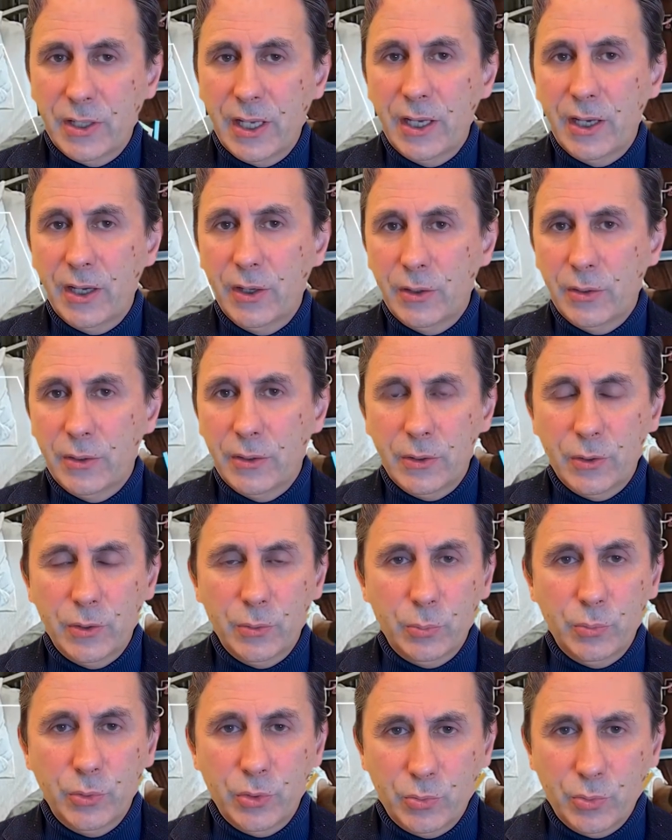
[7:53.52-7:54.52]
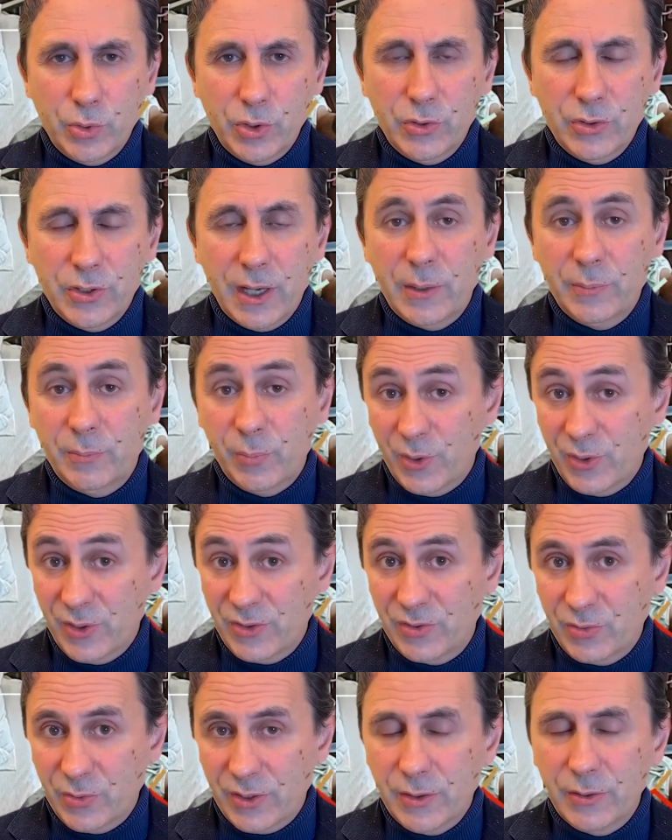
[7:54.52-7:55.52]
care with real-time
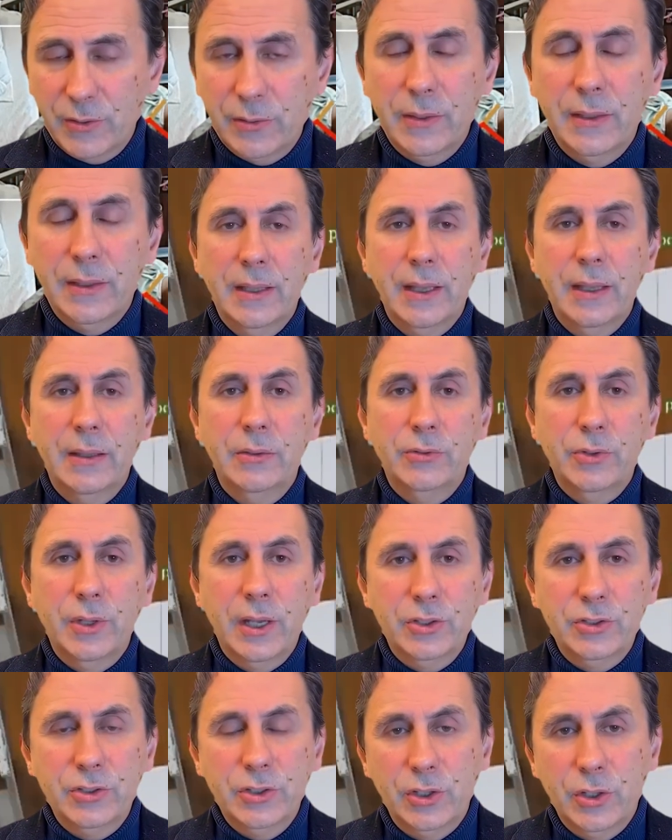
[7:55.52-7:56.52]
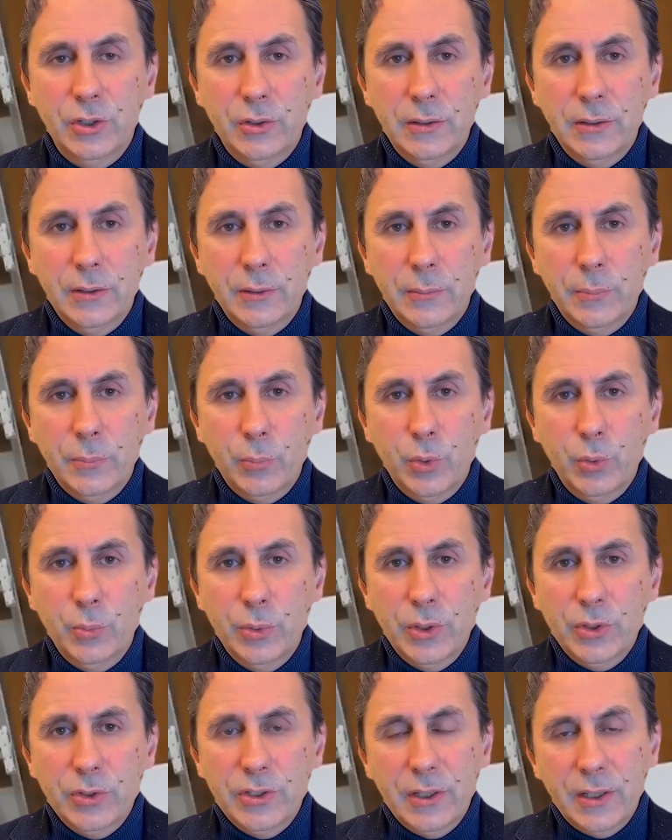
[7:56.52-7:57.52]
monitoring and faster, more
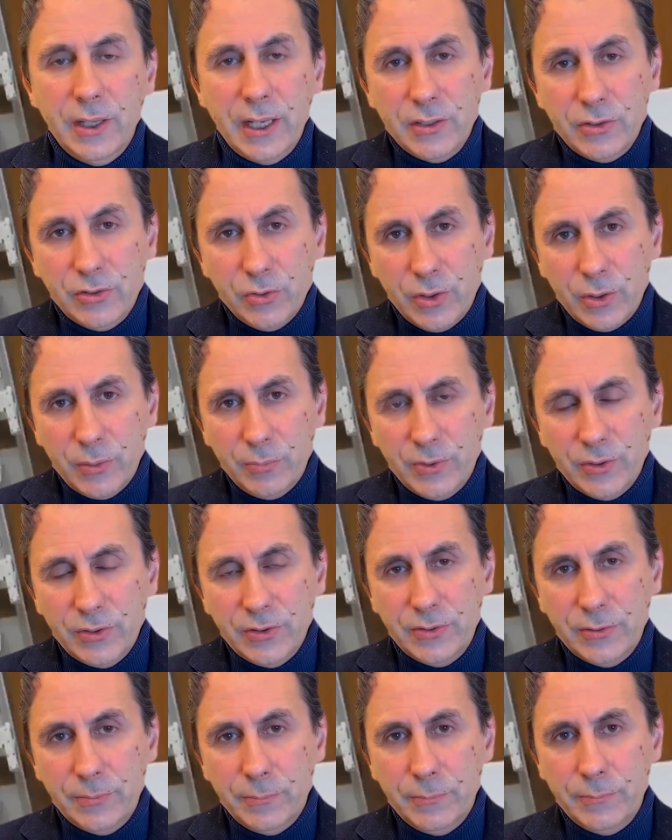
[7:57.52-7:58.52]
personalized treatments.